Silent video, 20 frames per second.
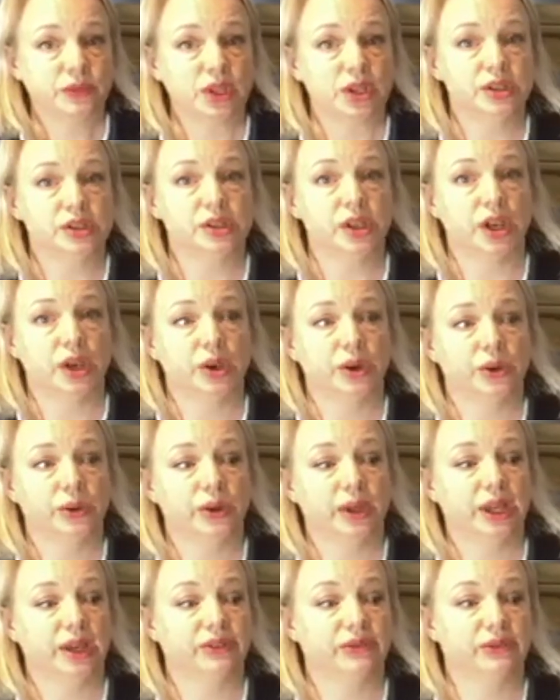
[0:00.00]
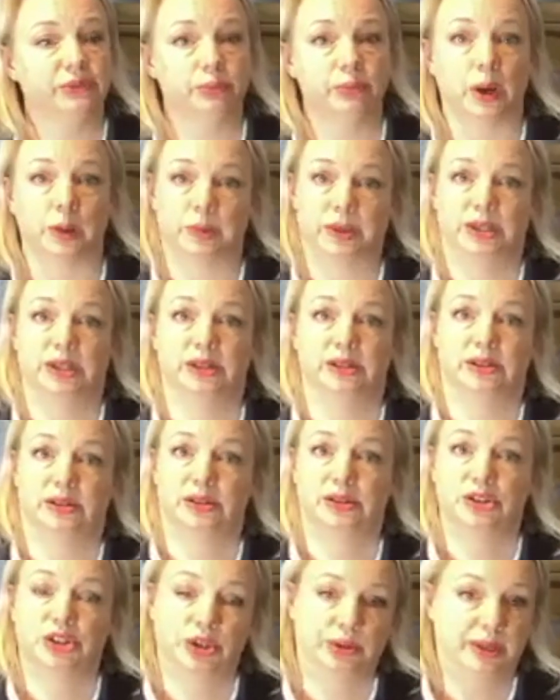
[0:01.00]
So if puppy
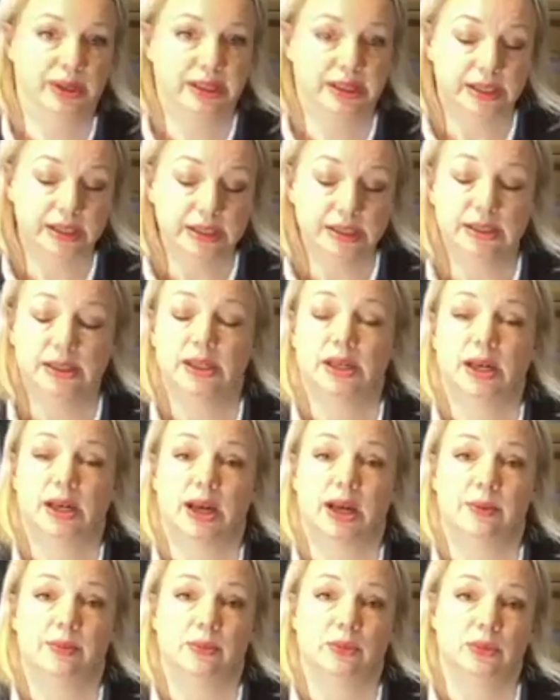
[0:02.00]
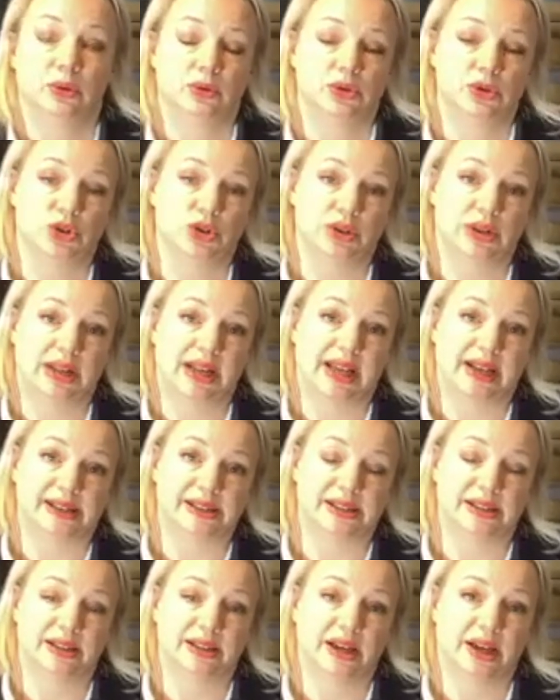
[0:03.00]
does chew it, or chew the
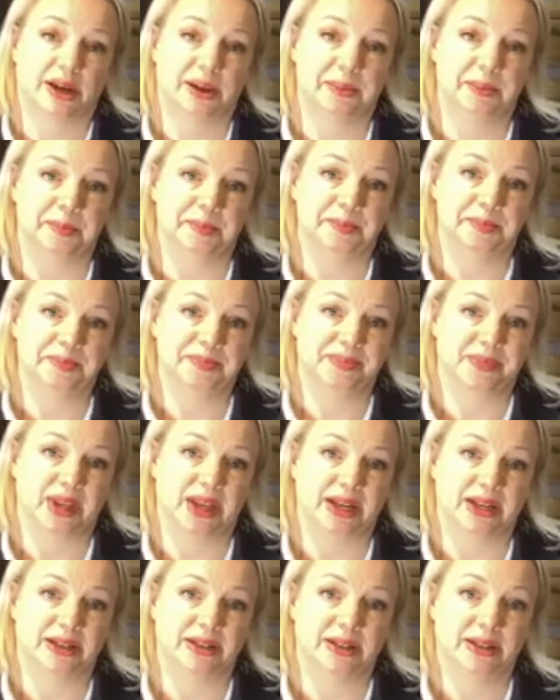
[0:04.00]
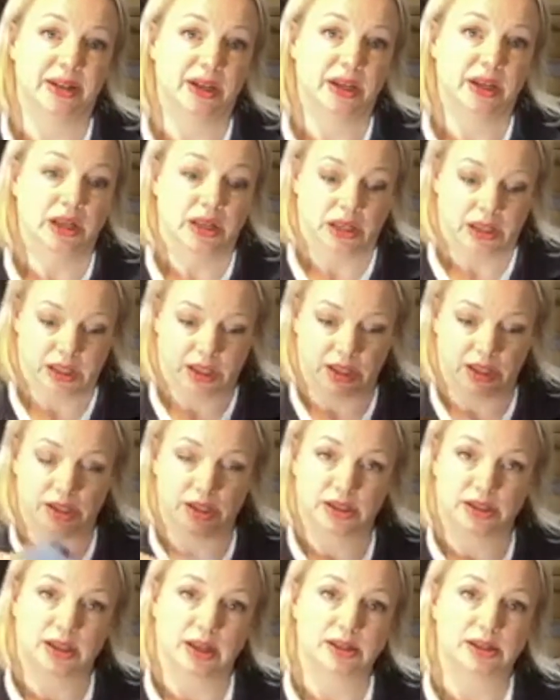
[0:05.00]
legs, then you can
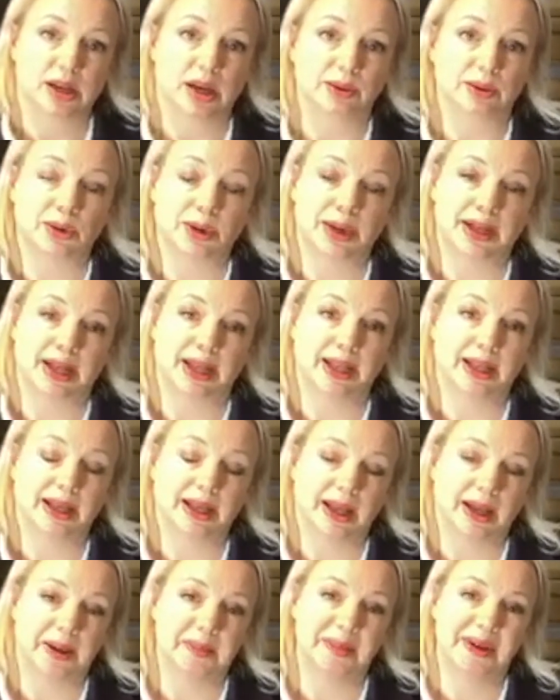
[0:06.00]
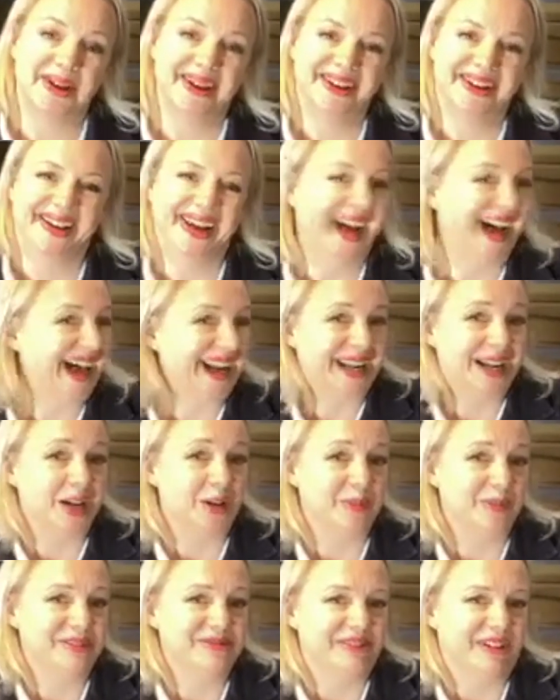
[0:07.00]
just touch it up quickly and it'll
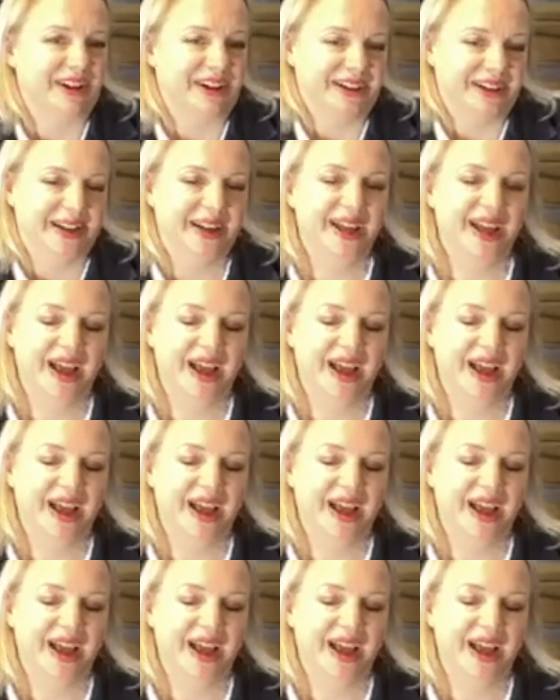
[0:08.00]
be fine.